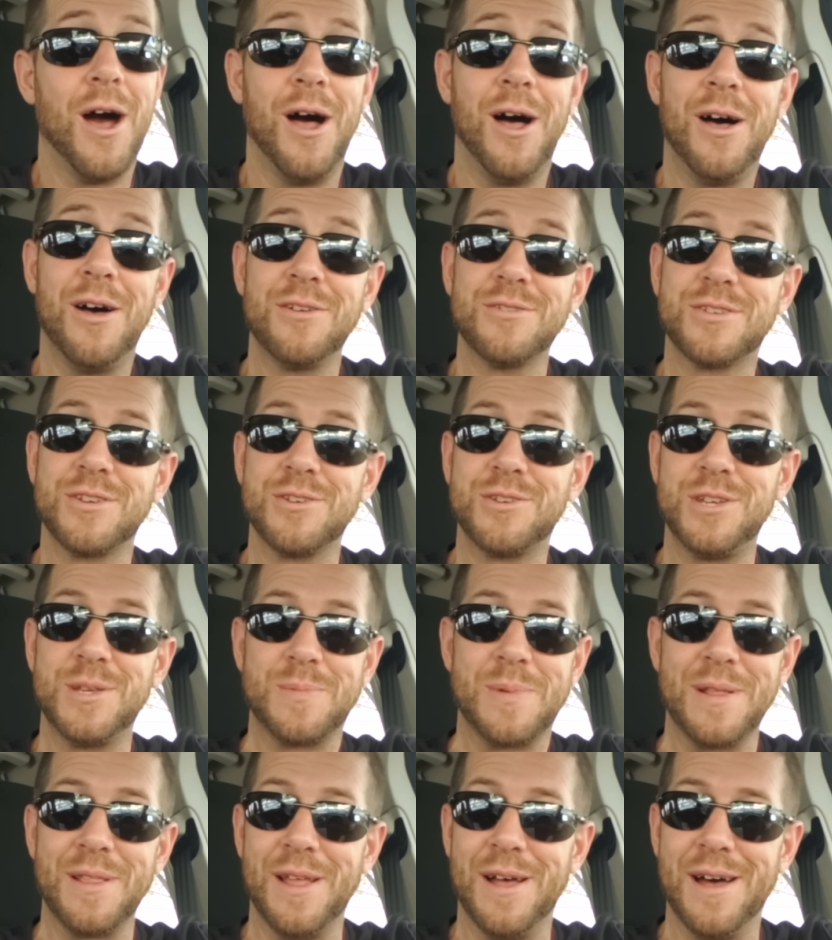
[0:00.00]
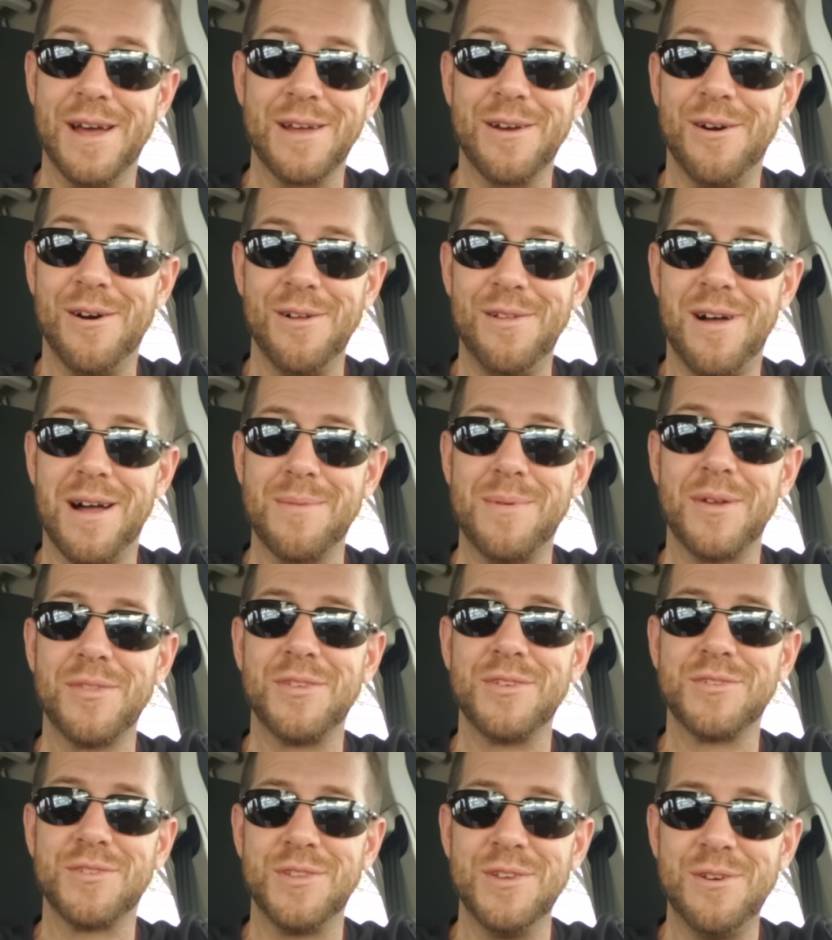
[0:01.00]
Oh, so she's been lying all along about
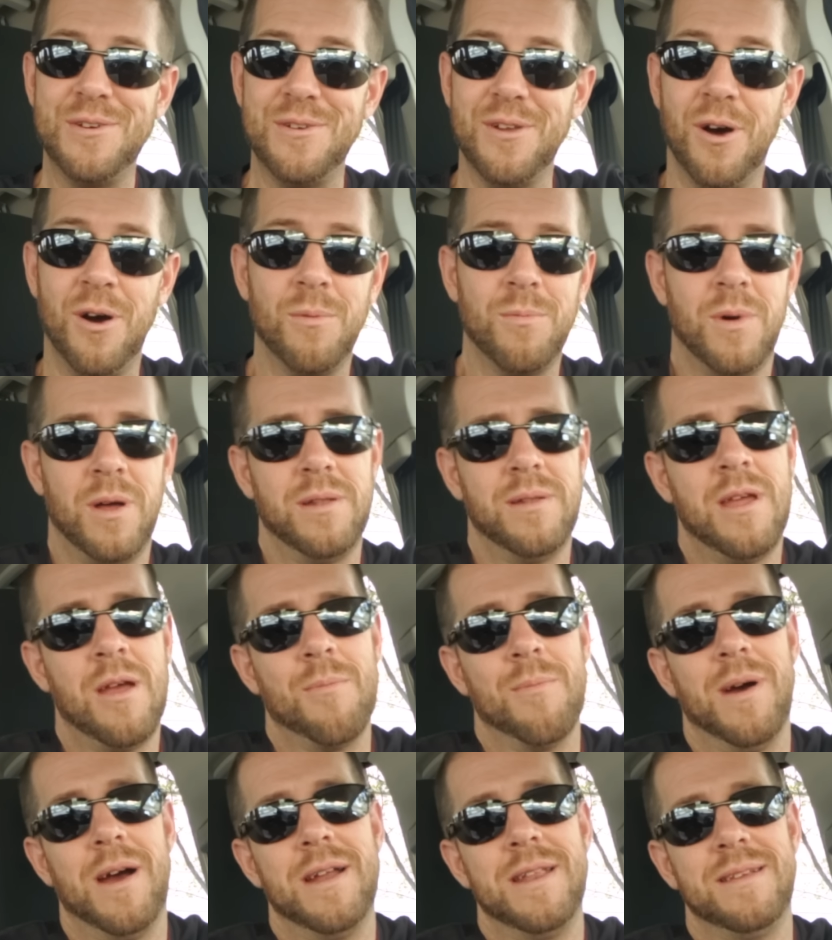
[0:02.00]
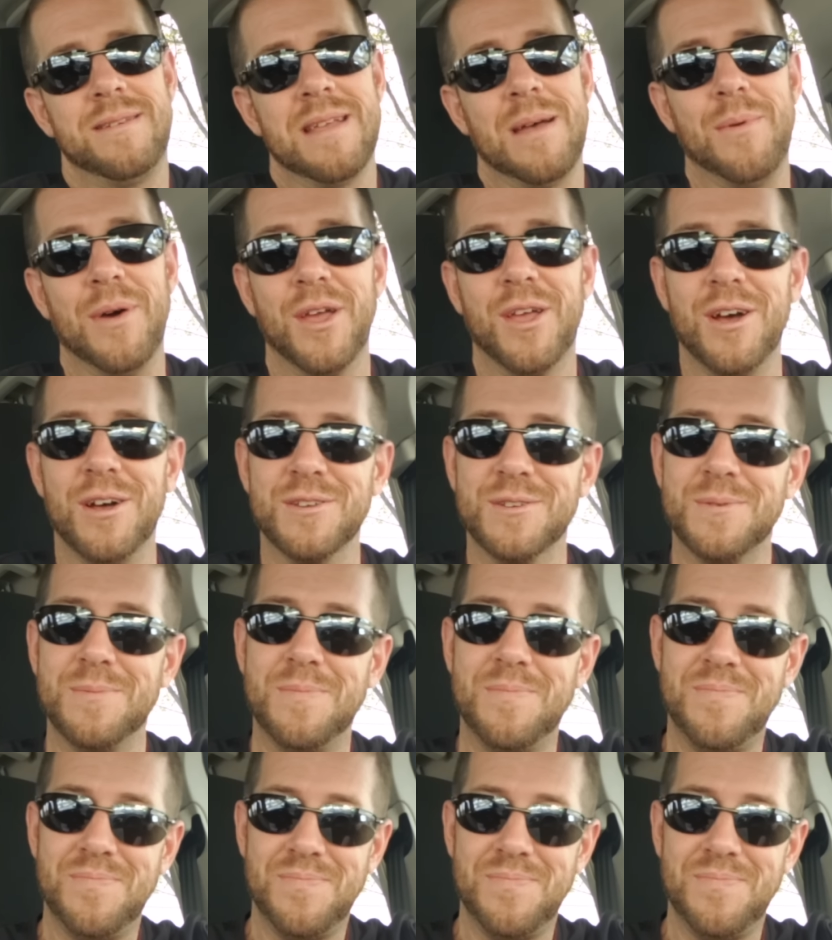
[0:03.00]
this dude. Oh, well, never mind, he's not my cousin.